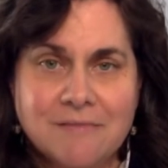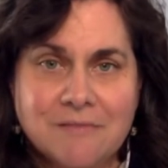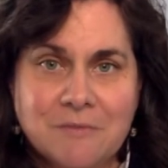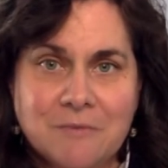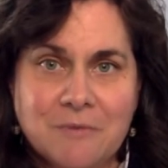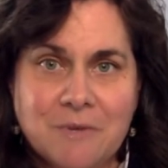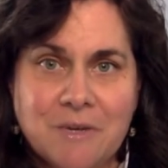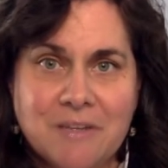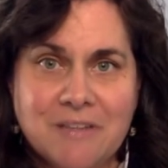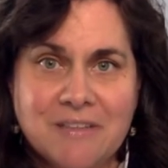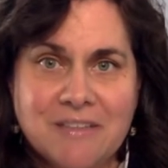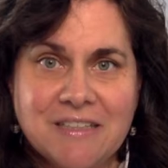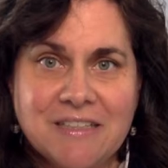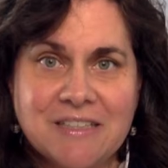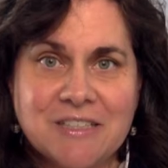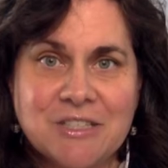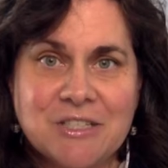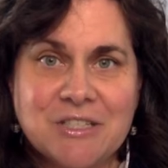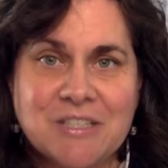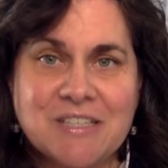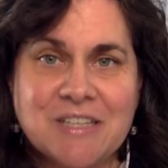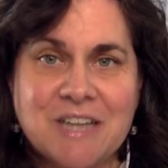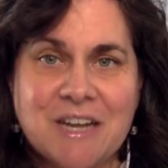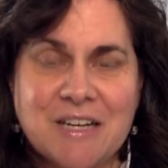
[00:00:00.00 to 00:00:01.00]
well, it's
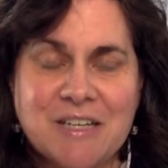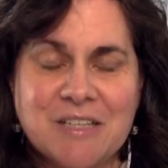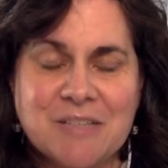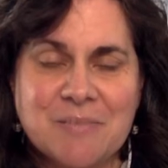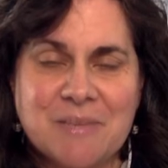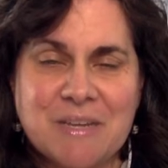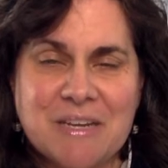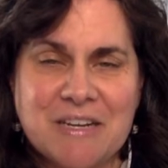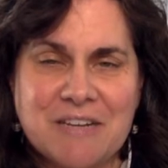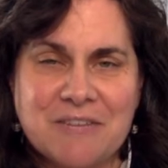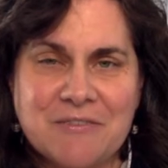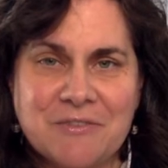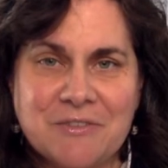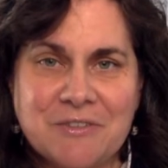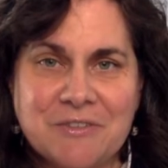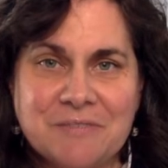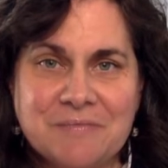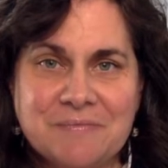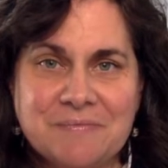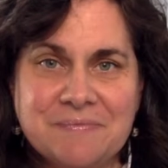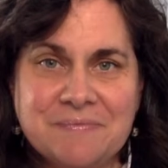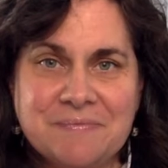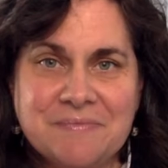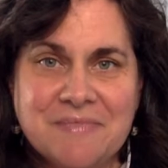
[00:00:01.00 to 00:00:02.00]
just not as meaningful.
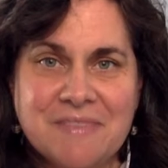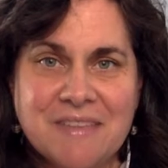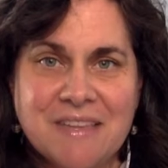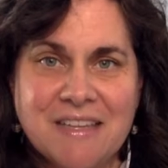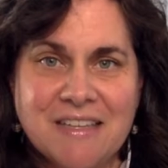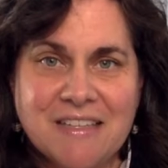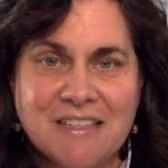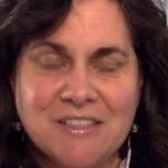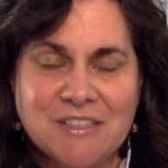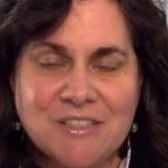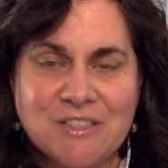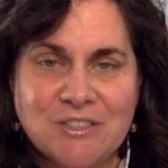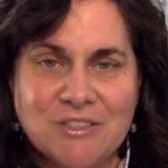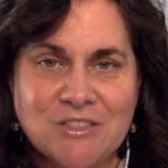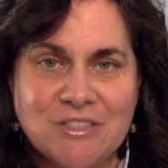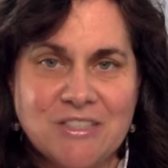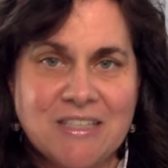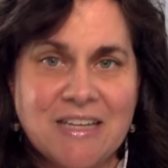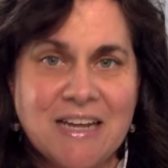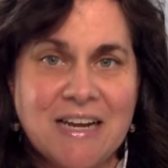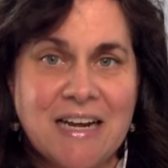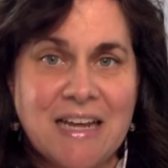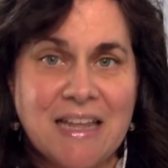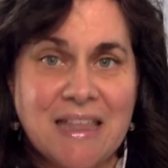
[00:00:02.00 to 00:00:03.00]
So
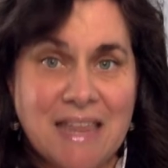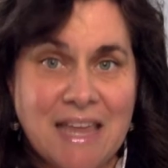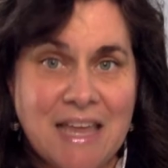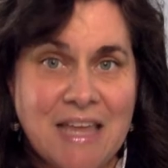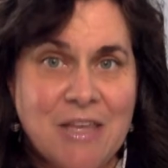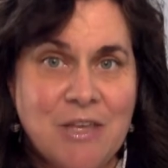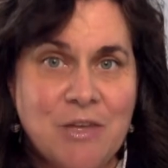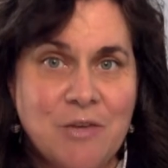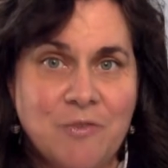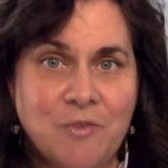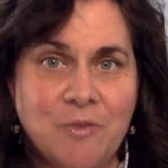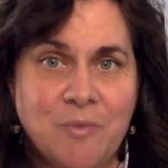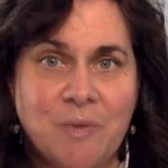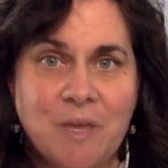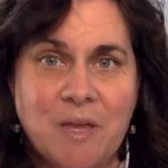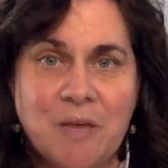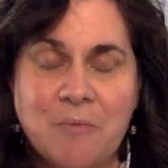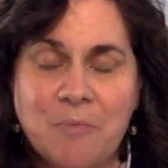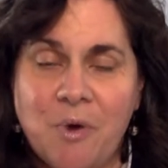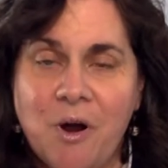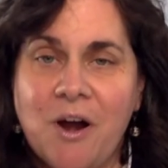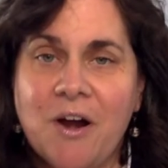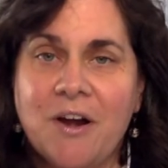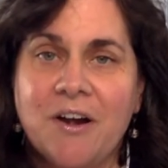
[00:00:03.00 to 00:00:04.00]
tonight I thank you for being
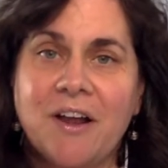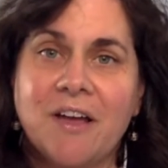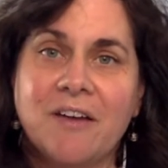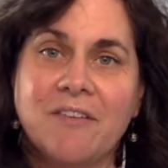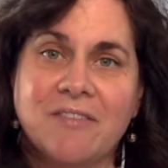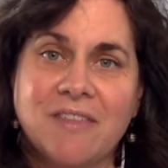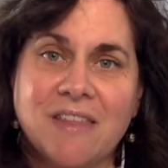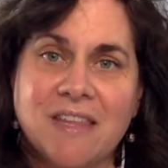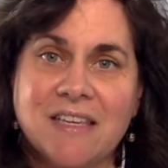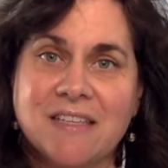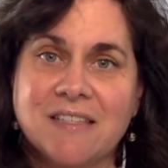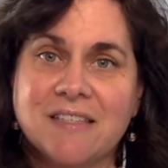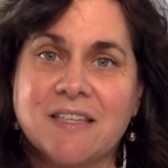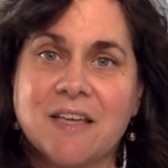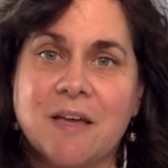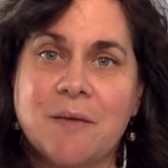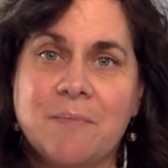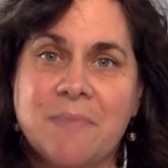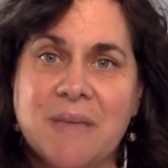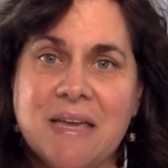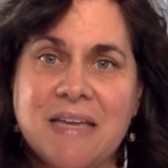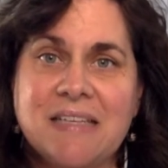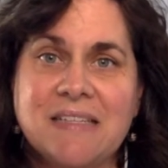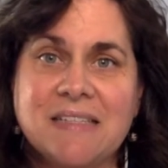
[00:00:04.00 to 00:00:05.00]
part of this
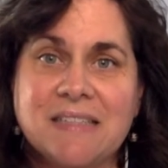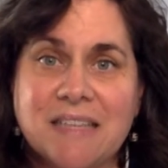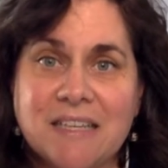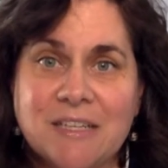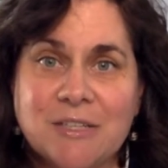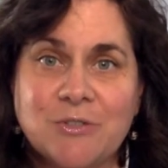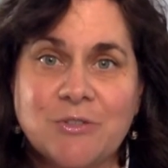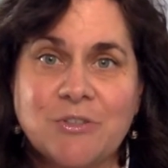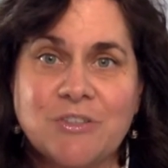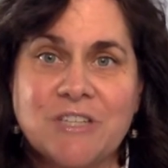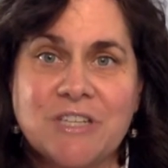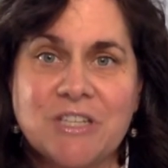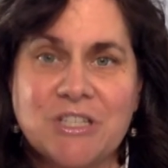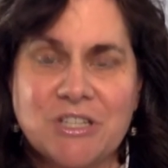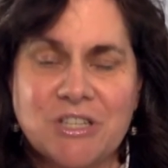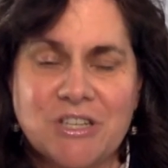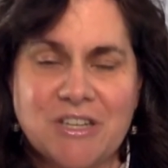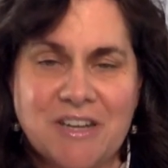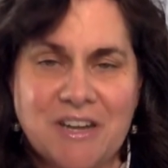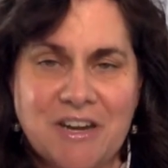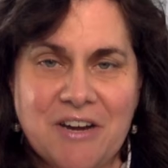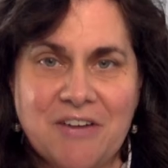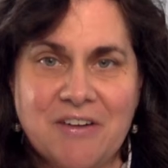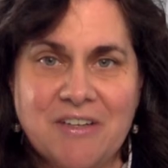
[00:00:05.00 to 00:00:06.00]
amazing tradition
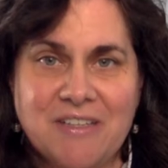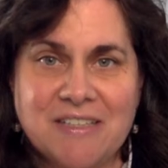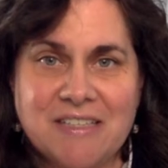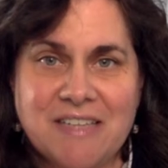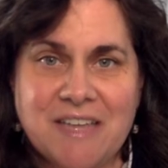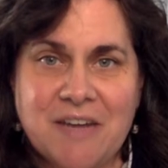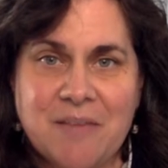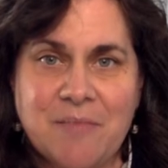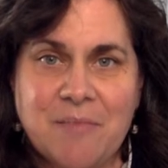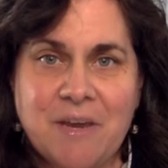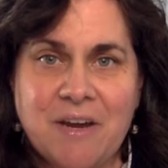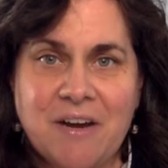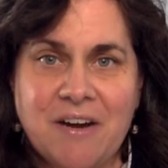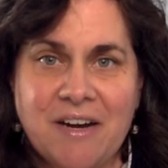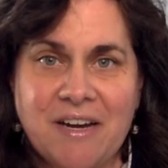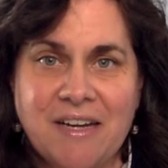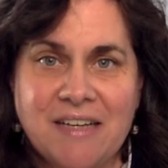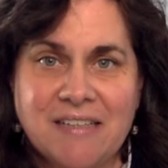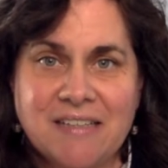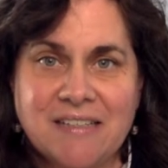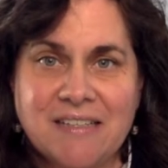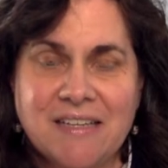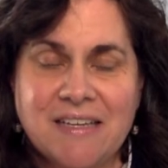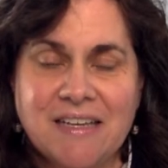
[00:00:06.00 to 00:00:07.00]
here at St.
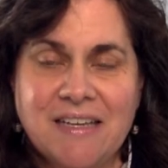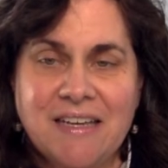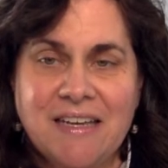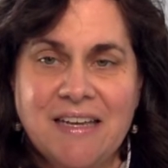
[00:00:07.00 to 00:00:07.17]
Mary's.